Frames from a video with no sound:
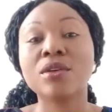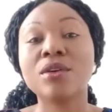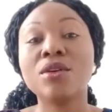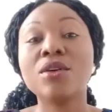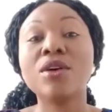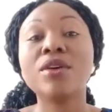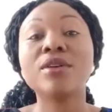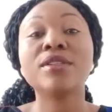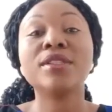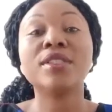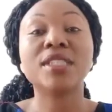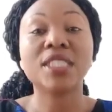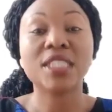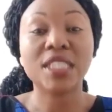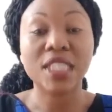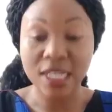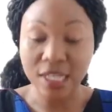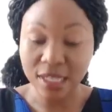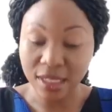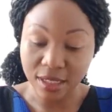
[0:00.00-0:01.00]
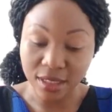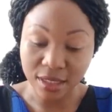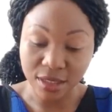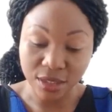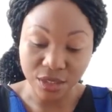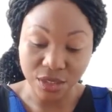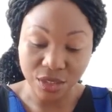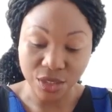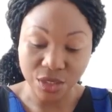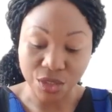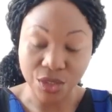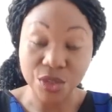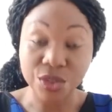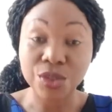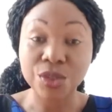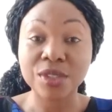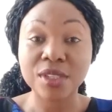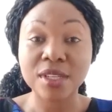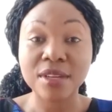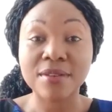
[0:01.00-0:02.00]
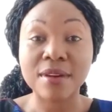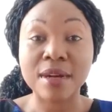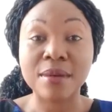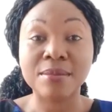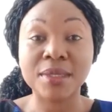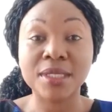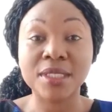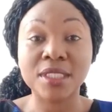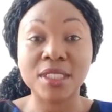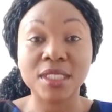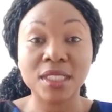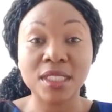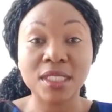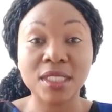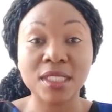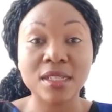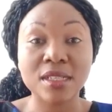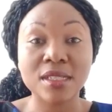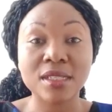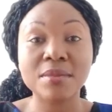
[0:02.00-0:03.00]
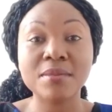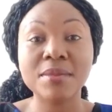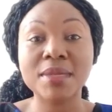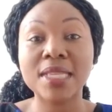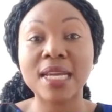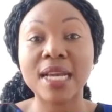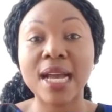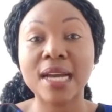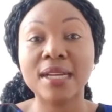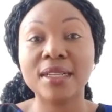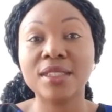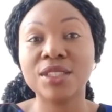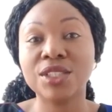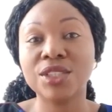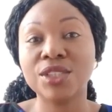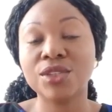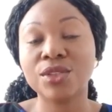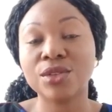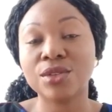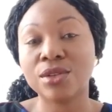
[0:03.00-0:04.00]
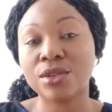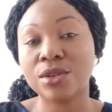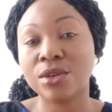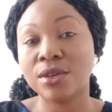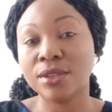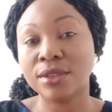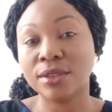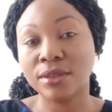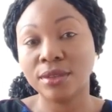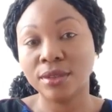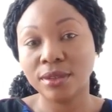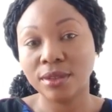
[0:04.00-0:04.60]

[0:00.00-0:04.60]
God tell Joseph and Mary, to make they carry Jesus around.